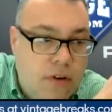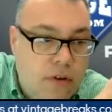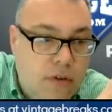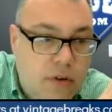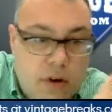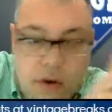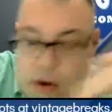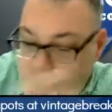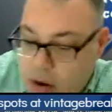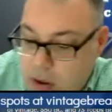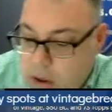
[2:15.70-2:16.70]
For Richard
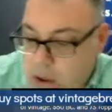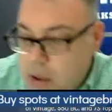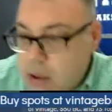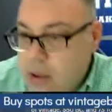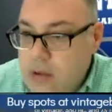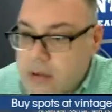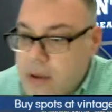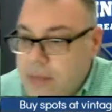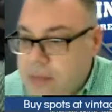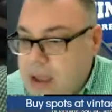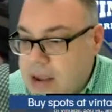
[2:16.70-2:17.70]
Turner.
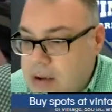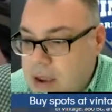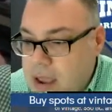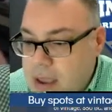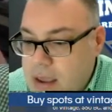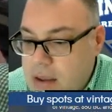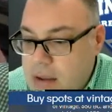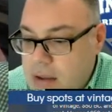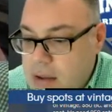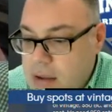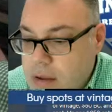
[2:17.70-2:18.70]
What's up, Dr.
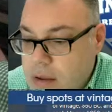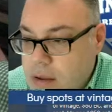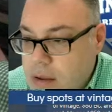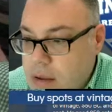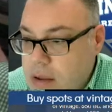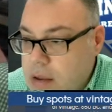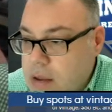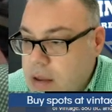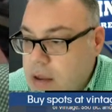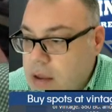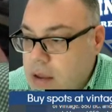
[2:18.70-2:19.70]
E? Dr.
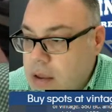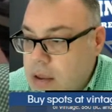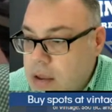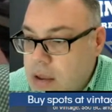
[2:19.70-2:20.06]
E.